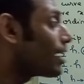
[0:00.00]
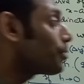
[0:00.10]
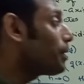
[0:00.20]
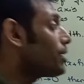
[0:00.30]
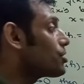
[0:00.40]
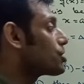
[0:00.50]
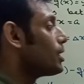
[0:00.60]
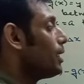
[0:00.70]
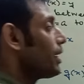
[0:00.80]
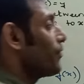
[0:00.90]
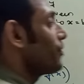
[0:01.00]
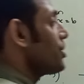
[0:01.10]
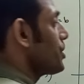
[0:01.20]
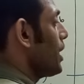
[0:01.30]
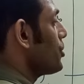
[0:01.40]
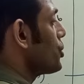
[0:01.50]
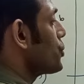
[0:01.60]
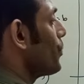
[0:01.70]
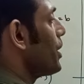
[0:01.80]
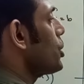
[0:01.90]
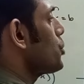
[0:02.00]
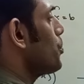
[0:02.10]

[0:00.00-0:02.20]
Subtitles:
that means if this h is very